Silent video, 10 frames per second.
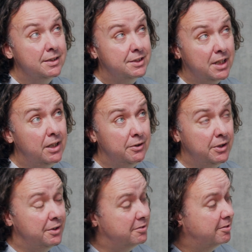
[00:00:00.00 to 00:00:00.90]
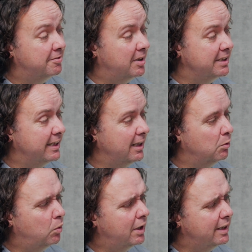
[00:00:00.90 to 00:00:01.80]
So good for finding
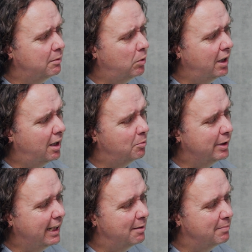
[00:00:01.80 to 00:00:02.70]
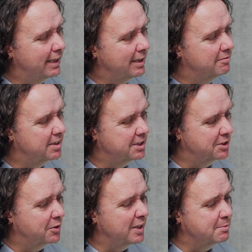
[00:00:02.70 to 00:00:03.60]
why aren't we getting many
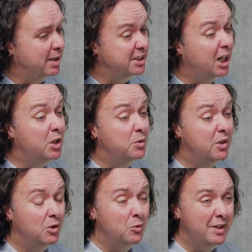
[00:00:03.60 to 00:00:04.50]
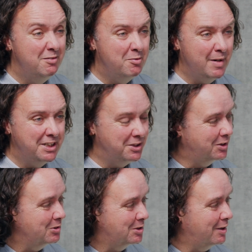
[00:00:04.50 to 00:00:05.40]
conversions on this page? Oh, look, all the information and
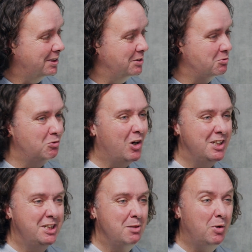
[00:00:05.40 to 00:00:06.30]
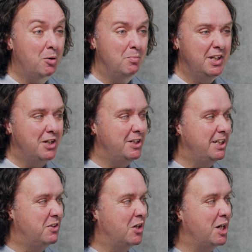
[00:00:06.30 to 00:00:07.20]
calls to actions right at the bottom, and only
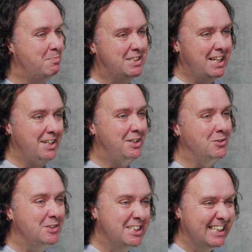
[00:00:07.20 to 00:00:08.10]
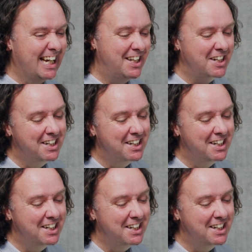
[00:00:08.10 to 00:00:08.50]
30% of the audience are getting there.